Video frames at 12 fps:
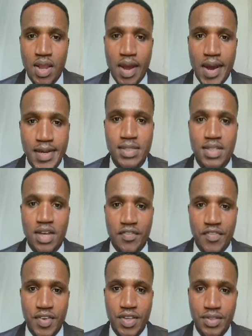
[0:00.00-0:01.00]
Ike's
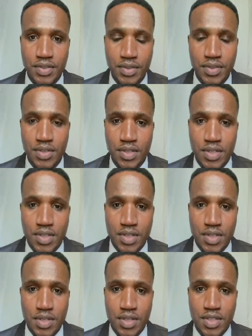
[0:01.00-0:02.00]
Cafe
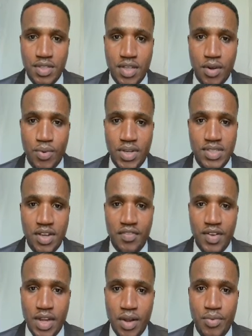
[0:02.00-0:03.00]
is a West
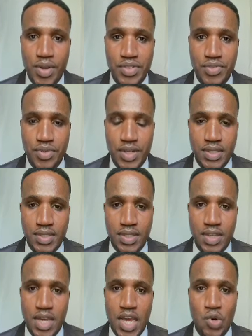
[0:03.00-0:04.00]
African restaurant
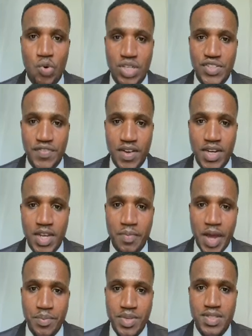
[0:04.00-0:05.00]
and was founded
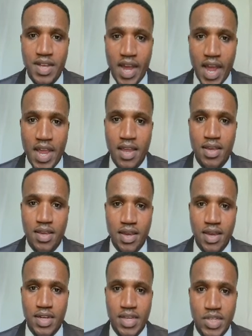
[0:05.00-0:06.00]
by Mr. Ike
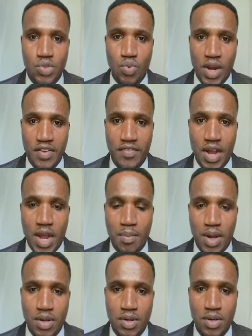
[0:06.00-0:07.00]
and his wife,
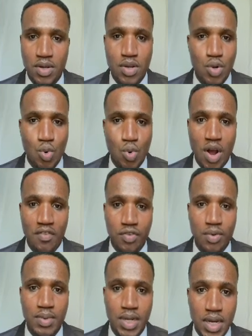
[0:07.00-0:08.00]
Amma, who are
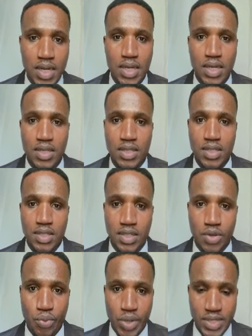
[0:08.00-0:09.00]
from Ghana in
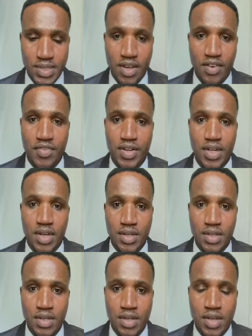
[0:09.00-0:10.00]
the West Africa.
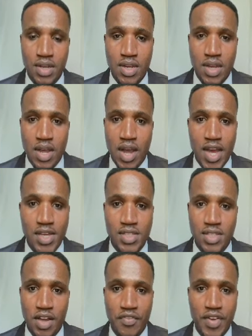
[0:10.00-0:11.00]
Ike's
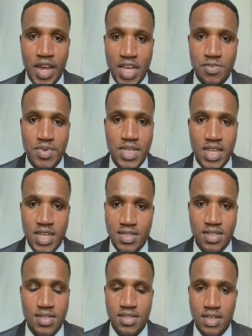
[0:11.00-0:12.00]
Cafe has been in
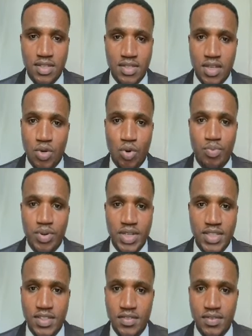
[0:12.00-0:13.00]
existence and
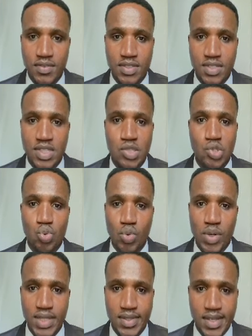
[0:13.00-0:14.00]
operating since
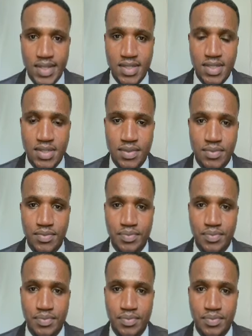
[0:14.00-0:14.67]
2013.